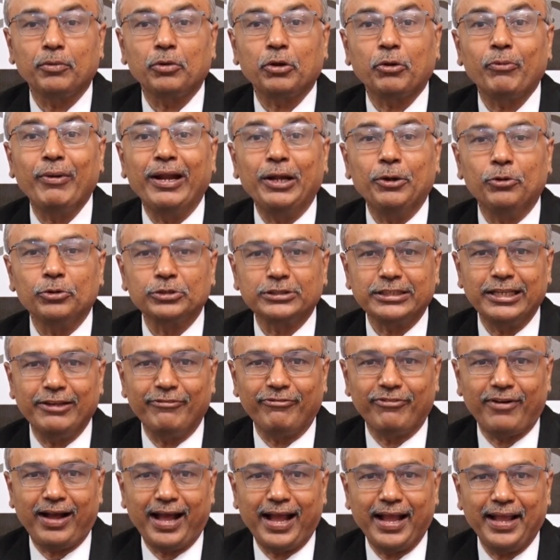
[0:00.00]
queen to
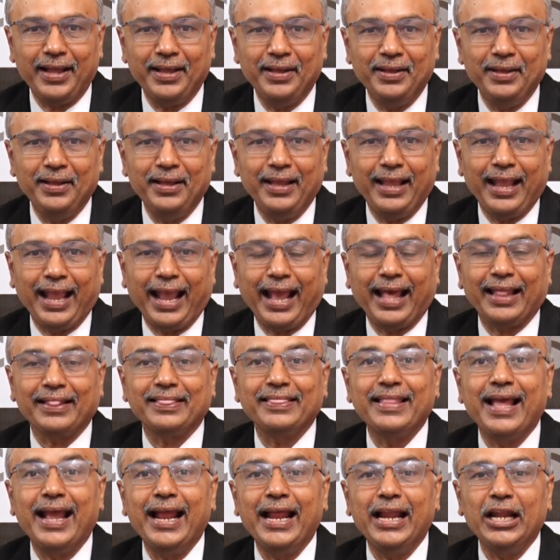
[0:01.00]
c5,
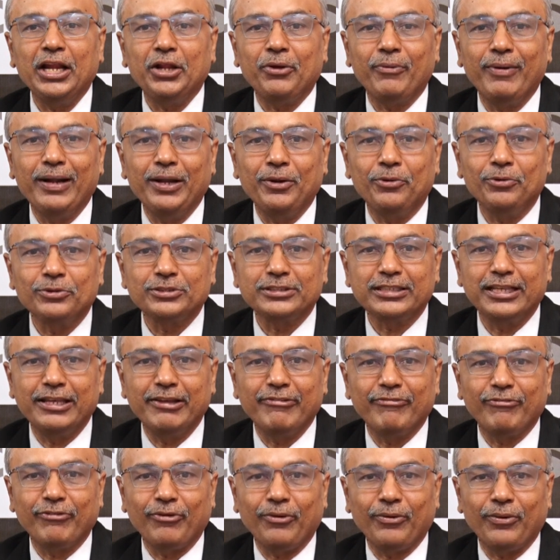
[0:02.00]
and then queen to
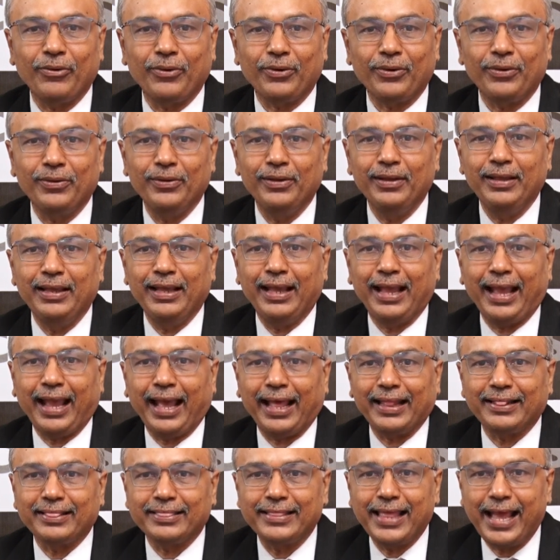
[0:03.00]
c4,
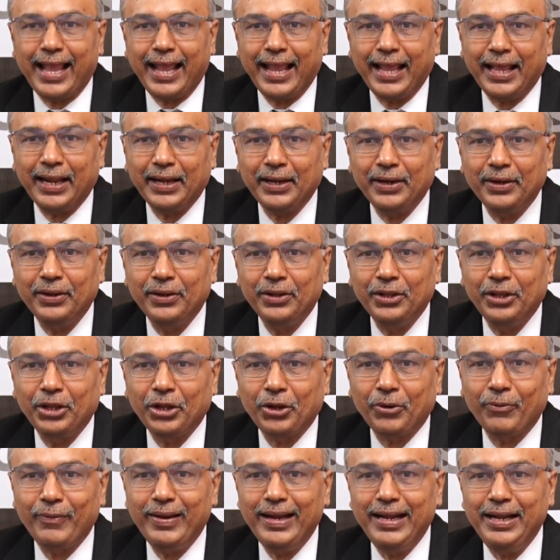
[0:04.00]
and then
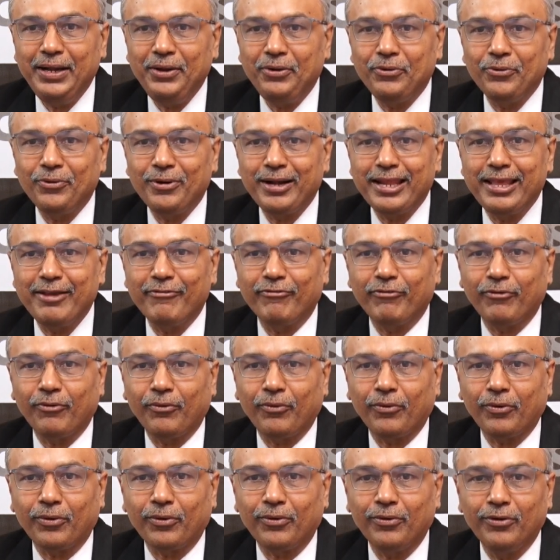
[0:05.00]
queen to
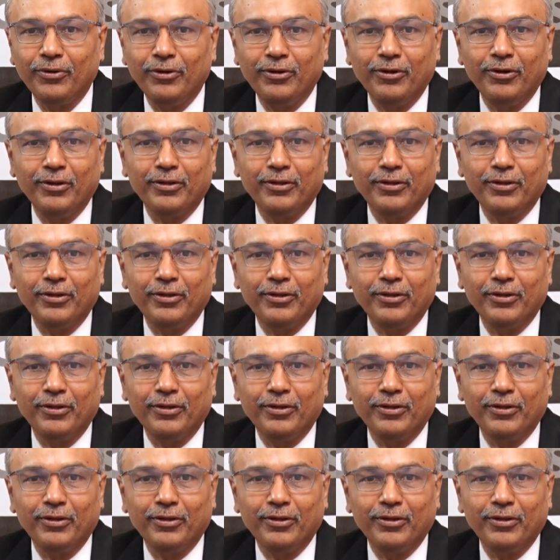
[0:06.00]
d4,